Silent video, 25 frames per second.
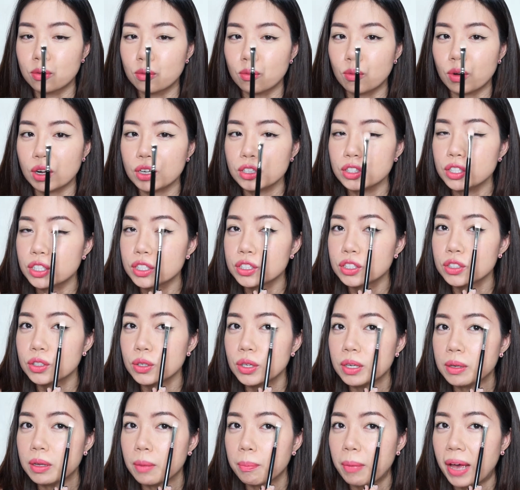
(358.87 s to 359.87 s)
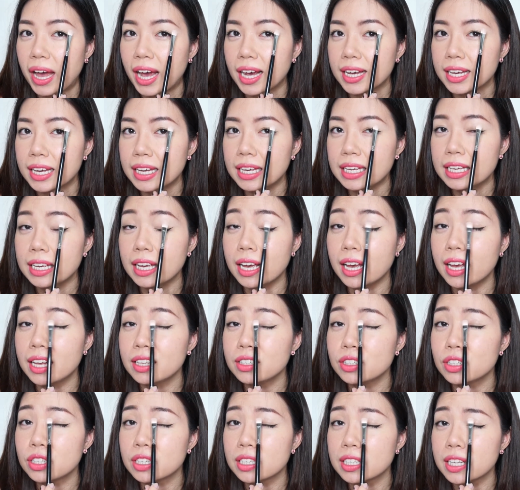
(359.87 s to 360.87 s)
while you're doing a packing and
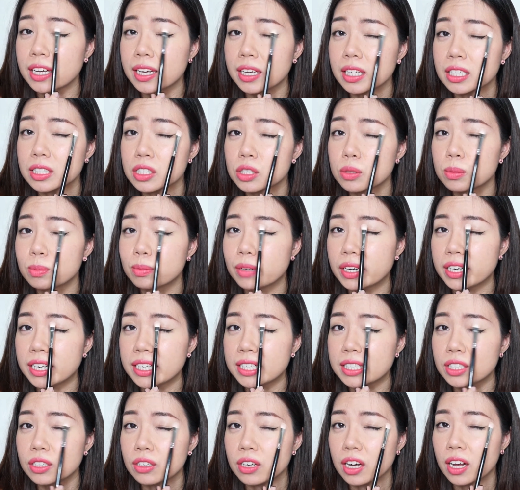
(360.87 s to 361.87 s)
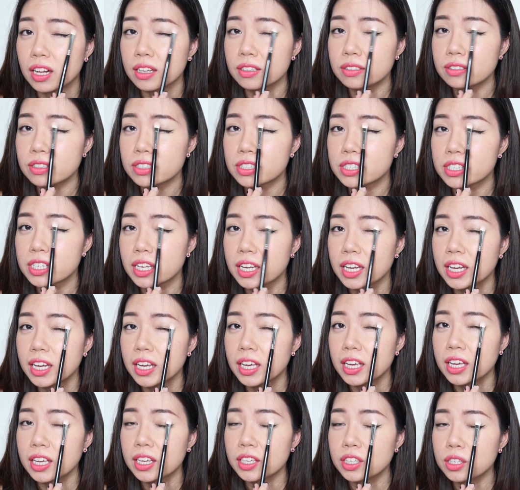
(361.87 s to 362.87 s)
you're like spreading your colors,
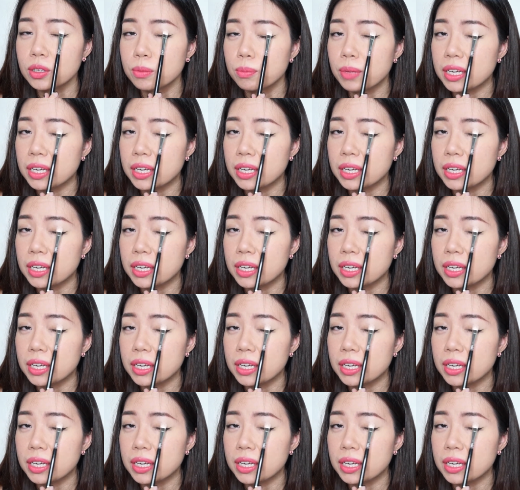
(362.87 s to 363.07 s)
you